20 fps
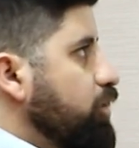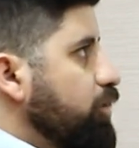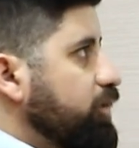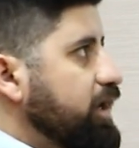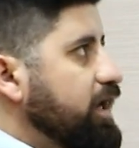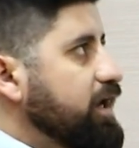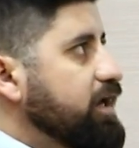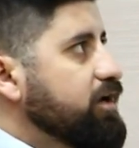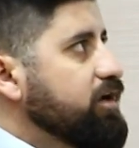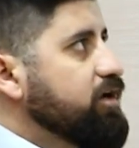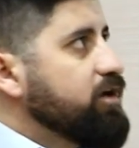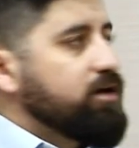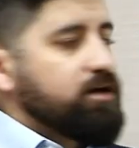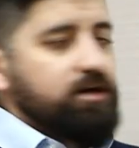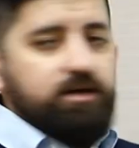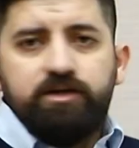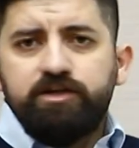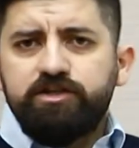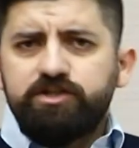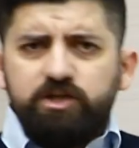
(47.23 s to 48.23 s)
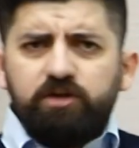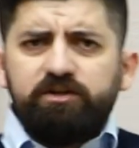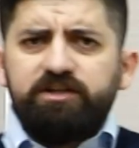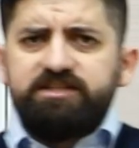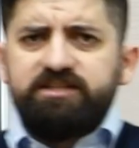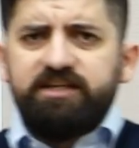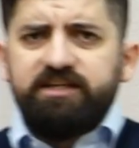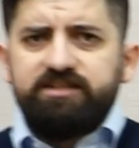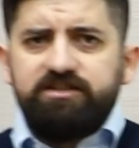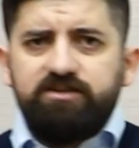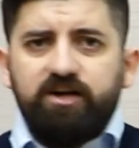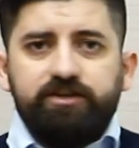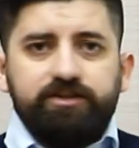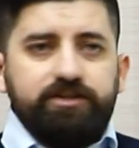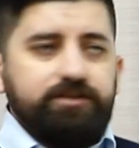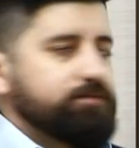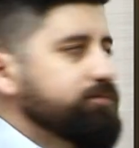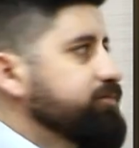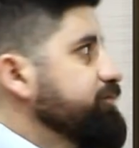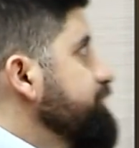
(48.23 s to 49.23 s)
Okay, so let's get
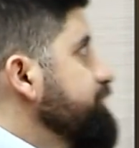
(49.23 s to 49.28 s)
started.